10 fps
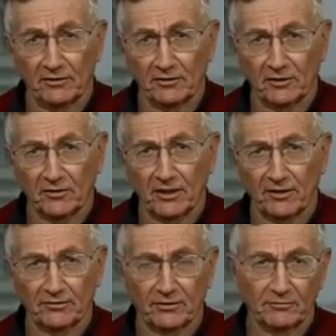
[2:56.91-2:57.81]
or
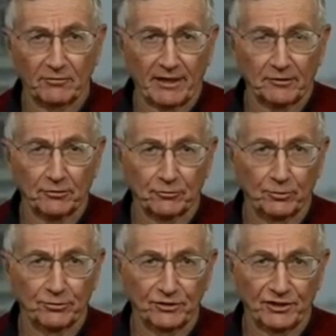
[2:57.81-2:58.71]
other radical
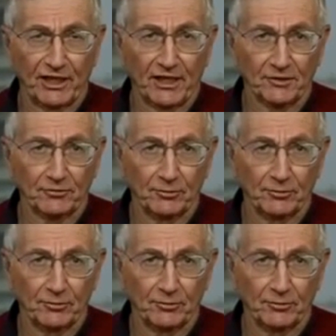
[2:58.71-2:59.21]
groups or jihadist